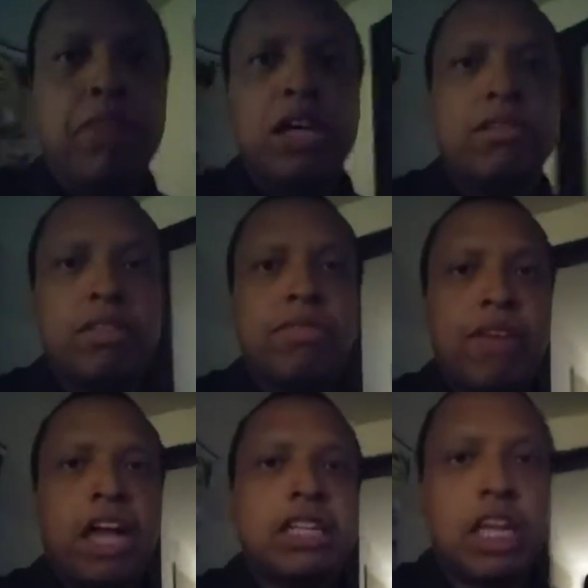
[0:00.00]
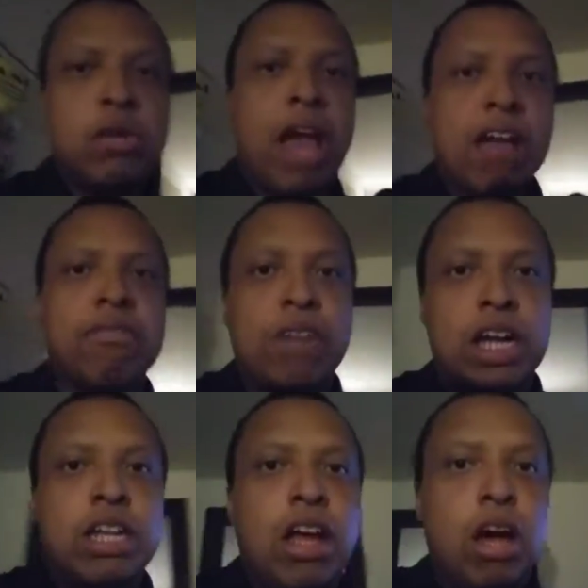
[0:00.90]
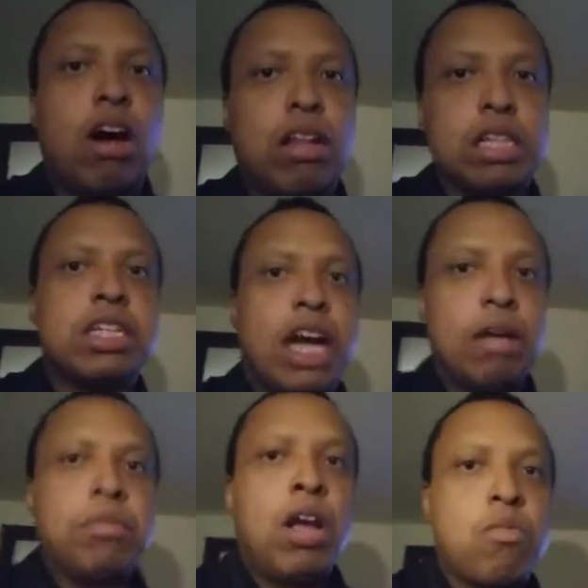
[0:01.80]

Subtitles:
fun of the fact that you have fun all the time,